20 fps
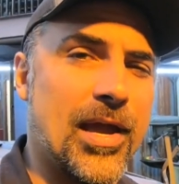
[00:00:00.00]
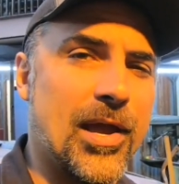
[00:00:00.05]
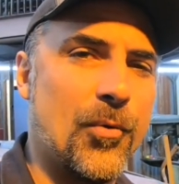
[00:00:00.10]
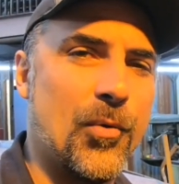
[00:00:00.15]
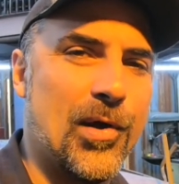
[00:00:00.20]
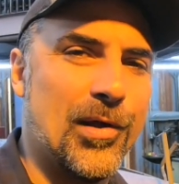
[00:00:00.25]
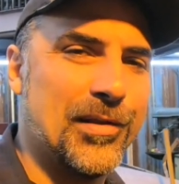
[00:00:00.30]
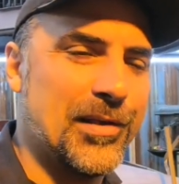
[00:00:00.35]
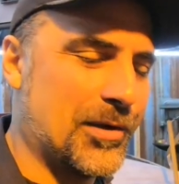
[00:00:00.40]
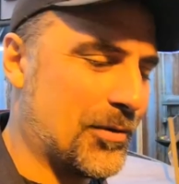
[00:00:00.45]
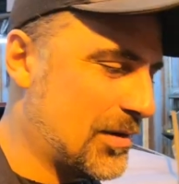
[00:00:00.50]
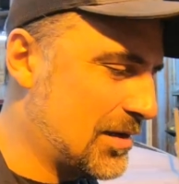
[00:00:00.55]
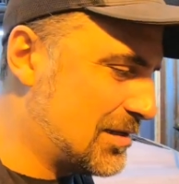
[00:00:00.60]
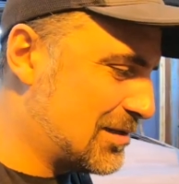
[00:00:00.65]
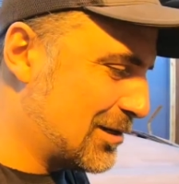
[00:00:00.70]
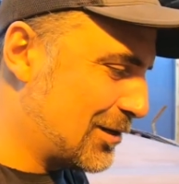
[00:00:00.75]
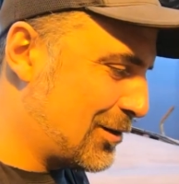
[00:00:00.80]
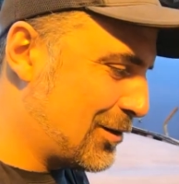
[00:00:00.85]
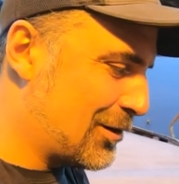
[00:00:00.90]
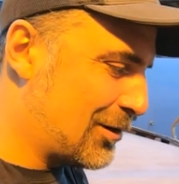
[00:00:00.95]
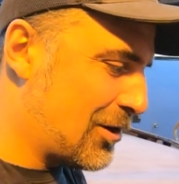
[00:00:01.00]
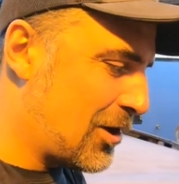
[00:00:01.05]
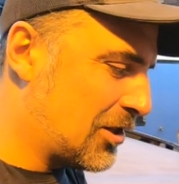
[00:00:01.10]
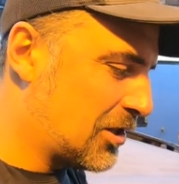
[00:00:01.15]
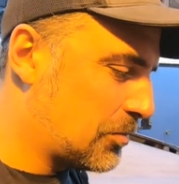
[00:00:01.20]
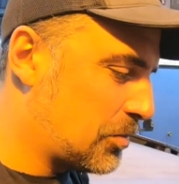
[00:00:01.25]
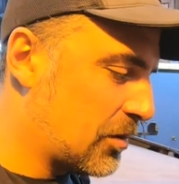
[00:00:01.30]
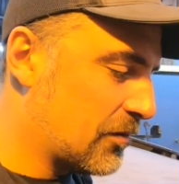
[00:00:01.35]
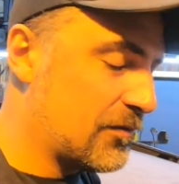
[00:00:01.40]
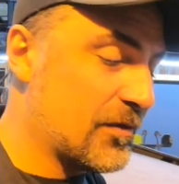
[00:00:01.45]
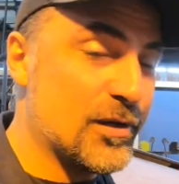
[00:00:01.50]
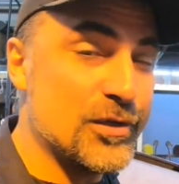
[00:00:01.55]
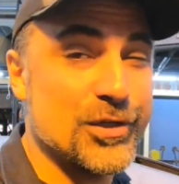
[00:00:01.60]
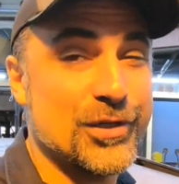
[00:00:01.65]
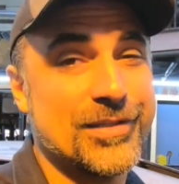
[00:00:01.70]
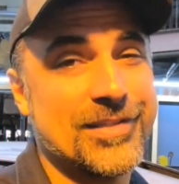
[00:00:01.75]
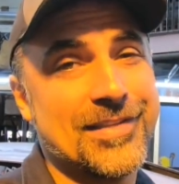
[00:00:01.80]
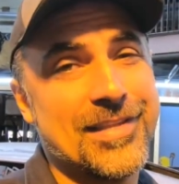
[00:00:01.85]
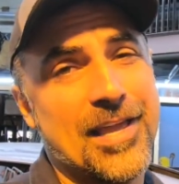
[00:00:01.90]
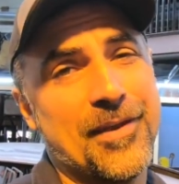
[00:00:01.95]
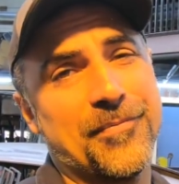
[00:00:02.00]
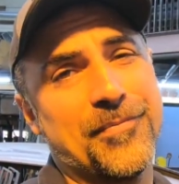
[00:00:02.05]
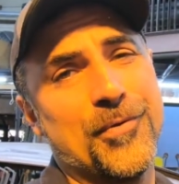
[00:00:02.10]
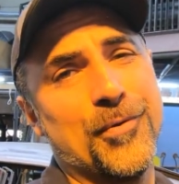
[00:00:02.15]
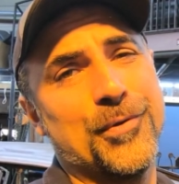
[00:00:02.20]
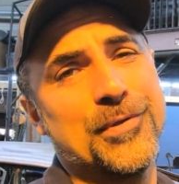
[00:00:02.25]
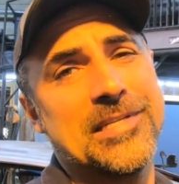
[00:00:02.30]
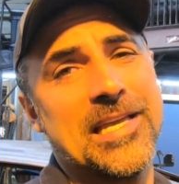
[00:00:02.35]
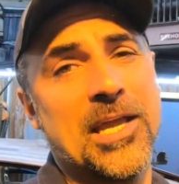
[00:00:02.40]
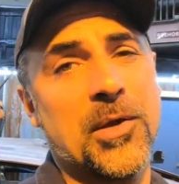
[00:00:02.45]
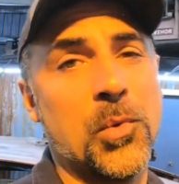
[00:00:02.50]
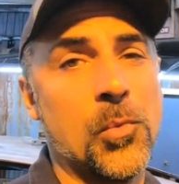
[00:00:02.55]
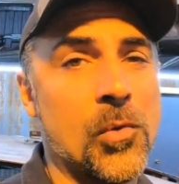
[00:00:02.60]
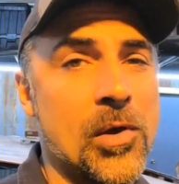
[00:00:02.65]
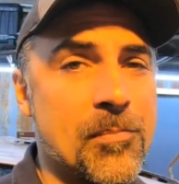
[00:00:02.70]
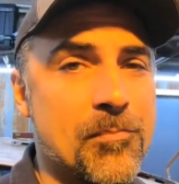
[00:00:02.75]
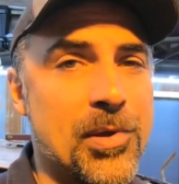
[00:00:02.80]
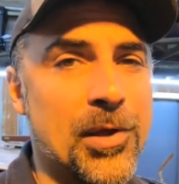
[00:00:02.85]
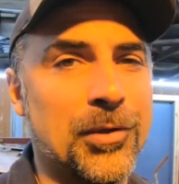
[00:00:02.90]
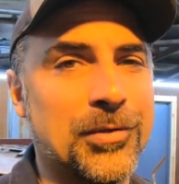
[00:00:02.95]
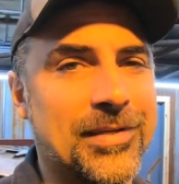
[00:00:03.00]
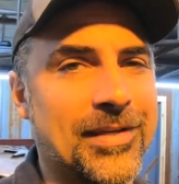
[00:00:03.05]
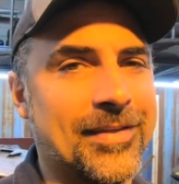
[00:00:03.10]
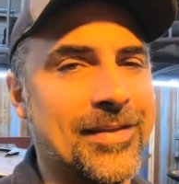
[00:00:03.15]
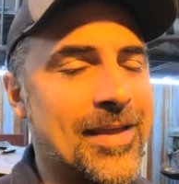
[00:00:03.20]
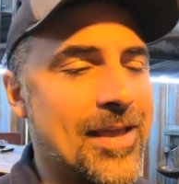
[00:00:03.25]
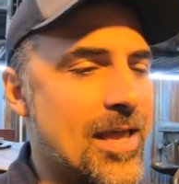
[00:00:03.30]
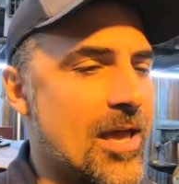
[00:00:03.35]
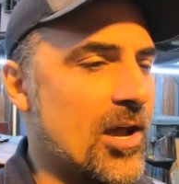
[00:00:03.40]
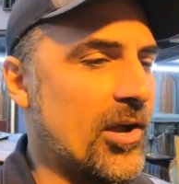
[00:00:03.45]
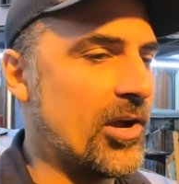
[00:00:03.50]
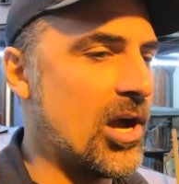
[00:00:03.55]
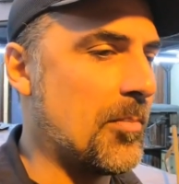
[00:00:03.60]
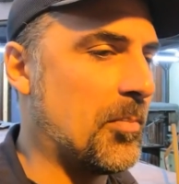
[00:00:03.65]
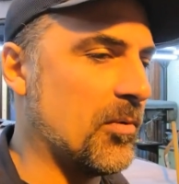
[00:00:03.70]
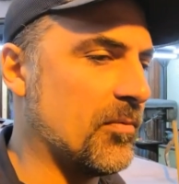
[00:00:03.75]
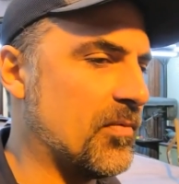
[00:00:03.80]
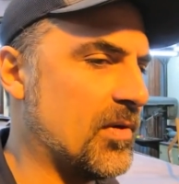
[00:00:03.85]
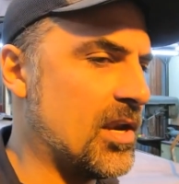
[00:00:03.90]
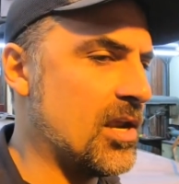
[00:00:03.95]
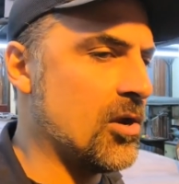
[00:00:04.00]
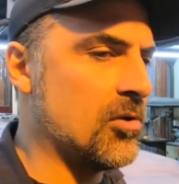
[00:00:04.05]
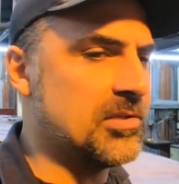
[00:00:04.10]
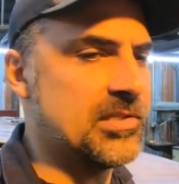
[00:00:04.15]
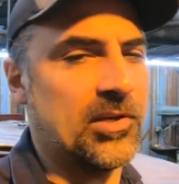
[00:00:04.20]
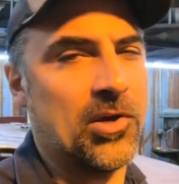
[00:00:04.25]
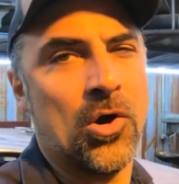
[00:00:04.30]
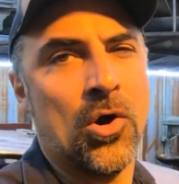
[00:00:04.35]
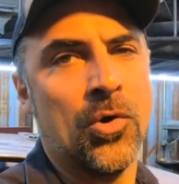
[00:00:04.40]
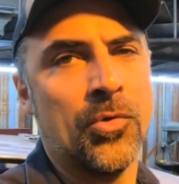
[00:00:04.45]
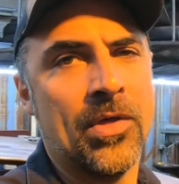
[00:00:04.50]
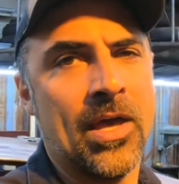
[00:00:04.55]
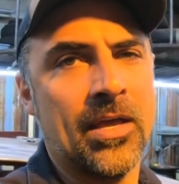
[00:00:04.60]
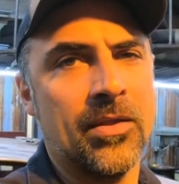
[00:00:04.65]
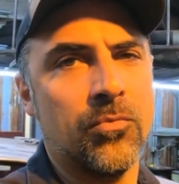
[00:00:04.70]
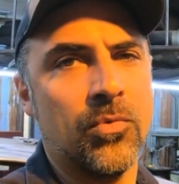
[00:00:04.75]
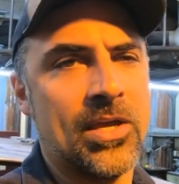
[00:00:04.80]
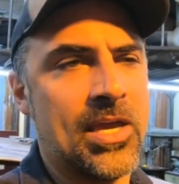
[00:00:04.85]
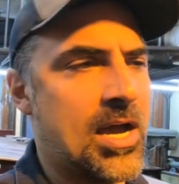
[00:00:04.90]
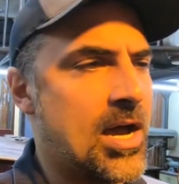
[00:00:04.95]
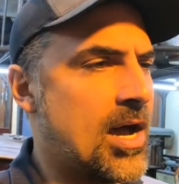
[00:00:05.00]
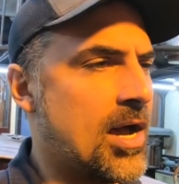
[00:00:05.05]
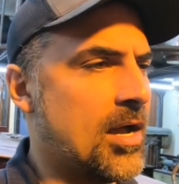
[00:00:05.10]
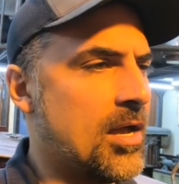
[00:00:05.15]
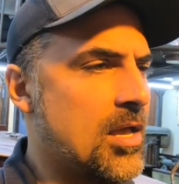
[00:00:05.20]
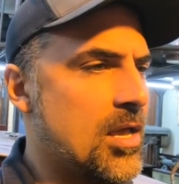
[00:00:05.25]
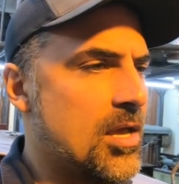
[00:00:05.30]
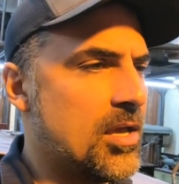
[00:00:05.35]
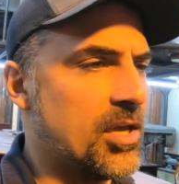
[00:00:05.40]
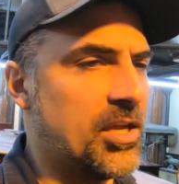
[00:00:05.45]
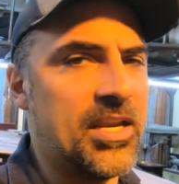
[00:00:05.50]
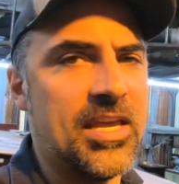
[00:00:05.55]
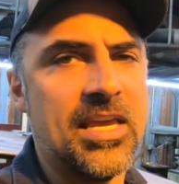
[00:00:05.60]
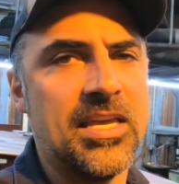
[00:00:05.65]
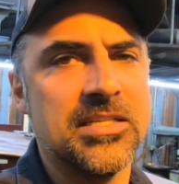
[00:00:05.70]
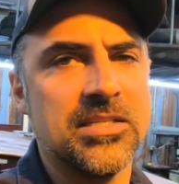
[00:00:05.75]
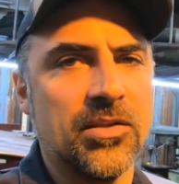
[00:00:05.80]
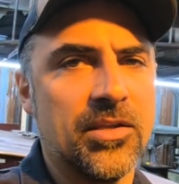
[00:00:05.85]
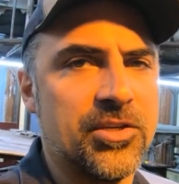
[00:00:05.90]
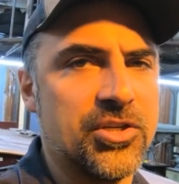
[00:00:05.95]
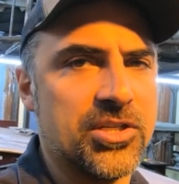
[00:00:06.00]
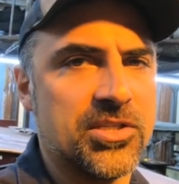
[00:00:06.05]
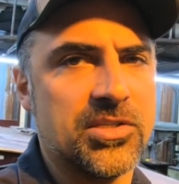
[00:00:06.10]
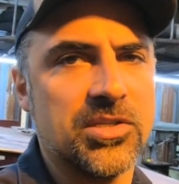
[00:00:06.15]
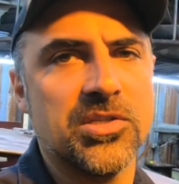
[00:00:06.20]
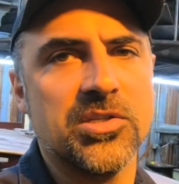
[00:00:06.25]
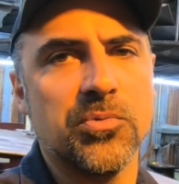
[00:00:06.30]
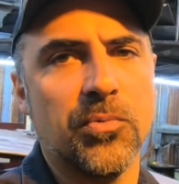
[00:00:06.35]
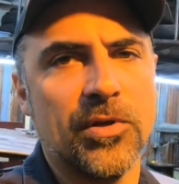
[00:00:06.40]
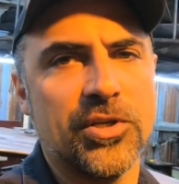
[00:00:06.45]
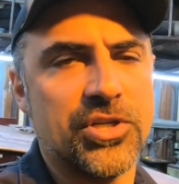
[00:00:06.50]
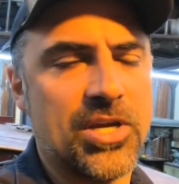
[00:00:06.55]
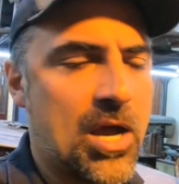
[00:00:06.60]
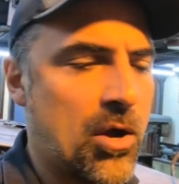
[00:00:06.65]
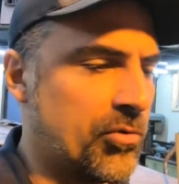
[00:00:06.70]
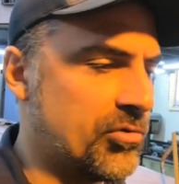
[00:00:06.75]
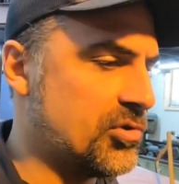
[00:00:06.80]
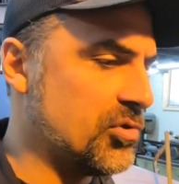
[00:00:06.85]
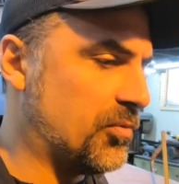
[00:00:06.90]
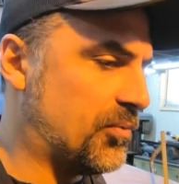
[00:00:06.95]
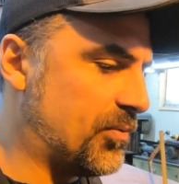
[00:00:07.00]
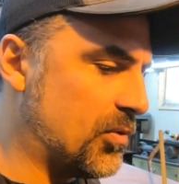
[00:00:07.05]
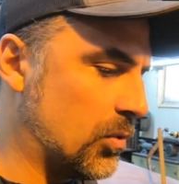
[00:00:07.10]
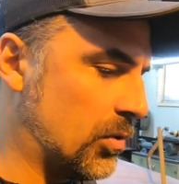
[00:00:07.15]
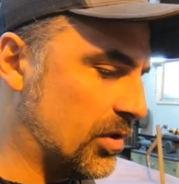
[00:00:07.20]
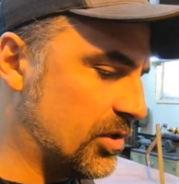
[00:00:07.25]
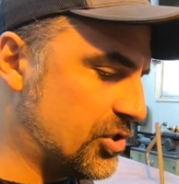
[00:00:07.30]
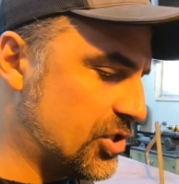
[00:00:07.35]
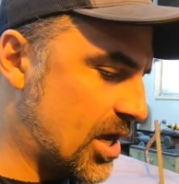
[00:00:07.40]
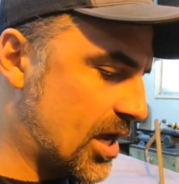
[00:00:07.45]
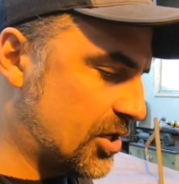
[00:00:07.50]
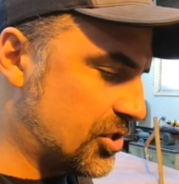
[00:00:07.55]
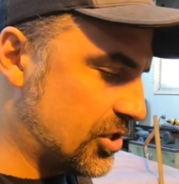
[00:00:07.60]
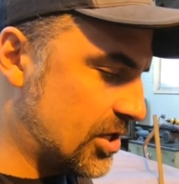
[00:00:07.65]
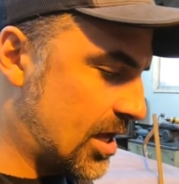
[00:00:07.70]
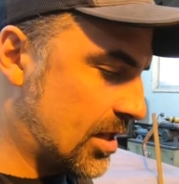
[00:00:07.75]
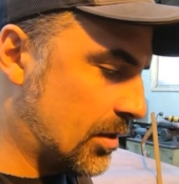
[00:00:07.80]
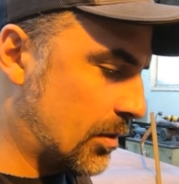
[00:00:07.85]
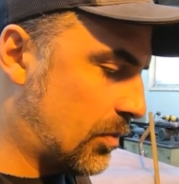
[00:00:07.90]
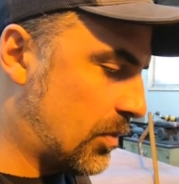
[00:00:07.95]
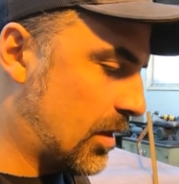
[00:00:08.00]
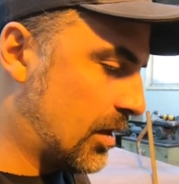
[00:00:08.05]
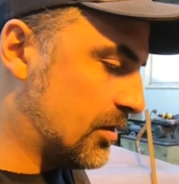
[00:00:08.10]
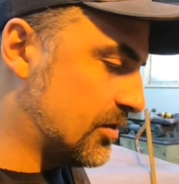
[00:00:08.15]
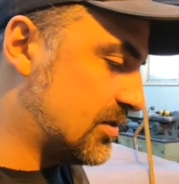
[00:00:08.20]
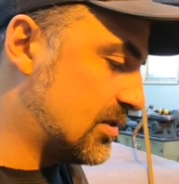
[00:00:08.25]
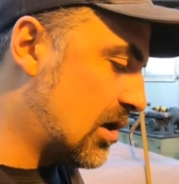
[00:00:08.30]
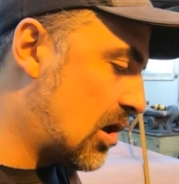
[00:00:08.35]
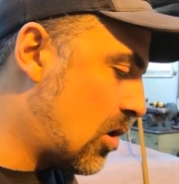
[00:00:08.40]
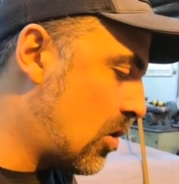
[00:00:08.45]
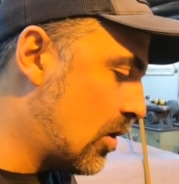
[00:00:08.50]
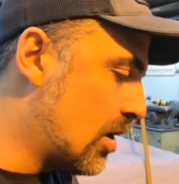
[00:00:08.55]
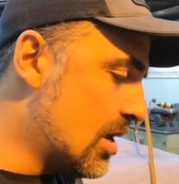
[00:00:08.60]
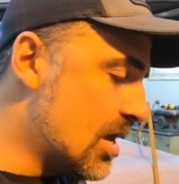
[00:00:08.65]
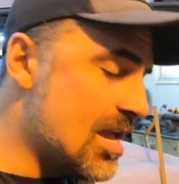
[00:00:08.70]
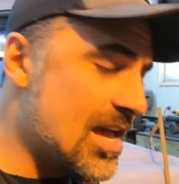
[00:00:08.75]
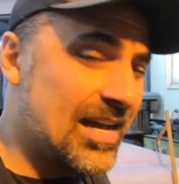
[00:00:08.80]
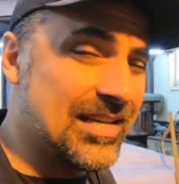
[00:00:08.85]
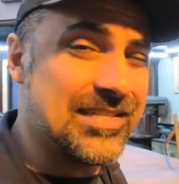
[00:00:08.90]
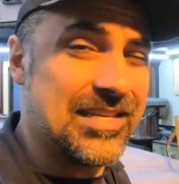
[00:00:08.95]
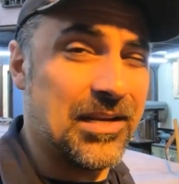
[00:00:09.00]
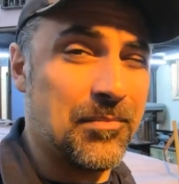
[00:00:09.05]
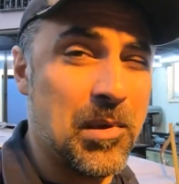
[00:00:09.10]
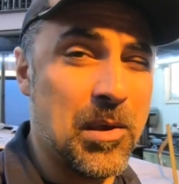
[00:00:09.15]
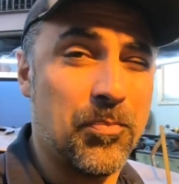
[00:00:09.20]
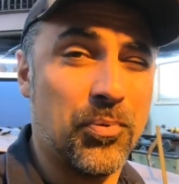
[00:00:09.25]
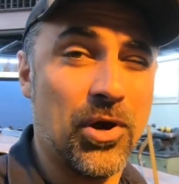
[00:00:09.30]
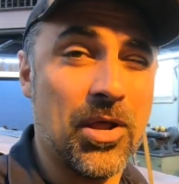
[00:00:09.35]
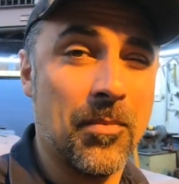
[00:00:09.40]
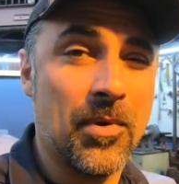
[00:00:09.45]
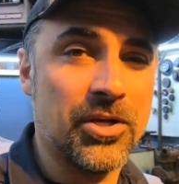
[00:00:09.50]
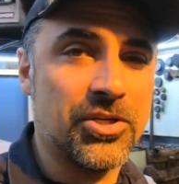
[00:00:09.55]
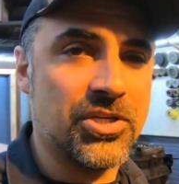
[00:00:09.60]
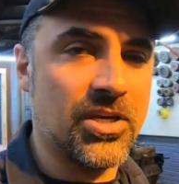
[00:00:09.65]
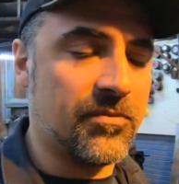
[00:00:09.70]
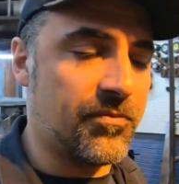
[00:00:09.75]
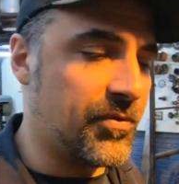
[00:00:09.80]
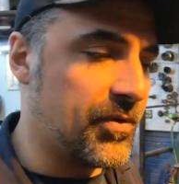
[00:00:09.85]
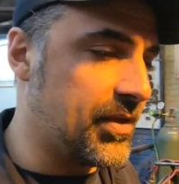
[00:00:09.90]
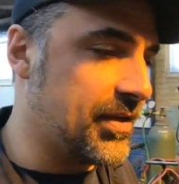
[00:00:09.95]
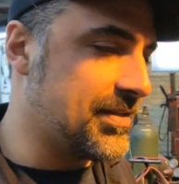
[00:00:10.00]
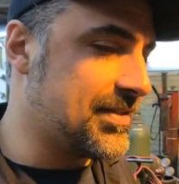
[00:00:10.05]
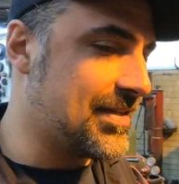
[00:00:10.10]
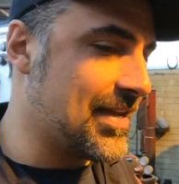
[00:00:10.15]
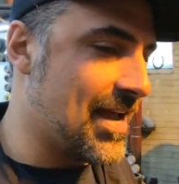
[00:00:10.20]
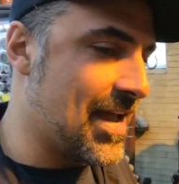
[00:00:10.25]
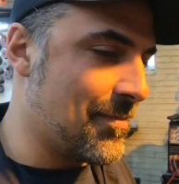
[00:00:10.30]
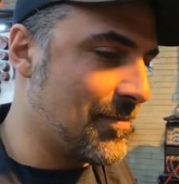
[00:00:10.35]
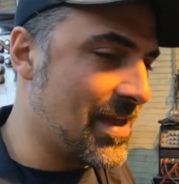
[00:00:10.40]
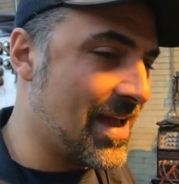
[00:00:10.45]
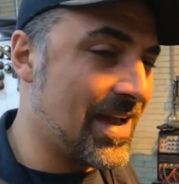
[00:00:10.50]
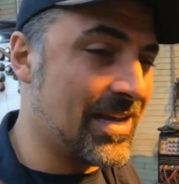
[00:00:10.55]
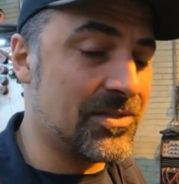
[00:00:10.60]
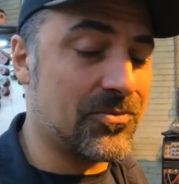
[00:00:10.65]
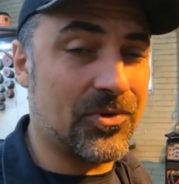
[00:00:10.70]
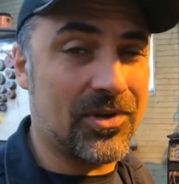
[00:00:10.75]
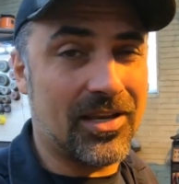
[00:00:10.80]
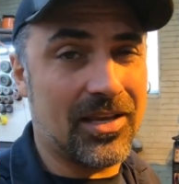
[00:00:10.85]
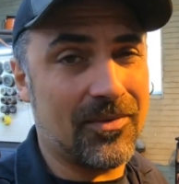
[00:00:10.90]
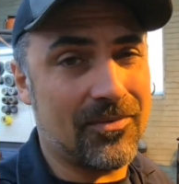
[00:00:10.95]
I welded a return and all the provisions in that fuel tank when we built it a couple videos ago, that we can easily just switch out to fuel injection on the thing. So that's going to be pretty much it for this time, guys.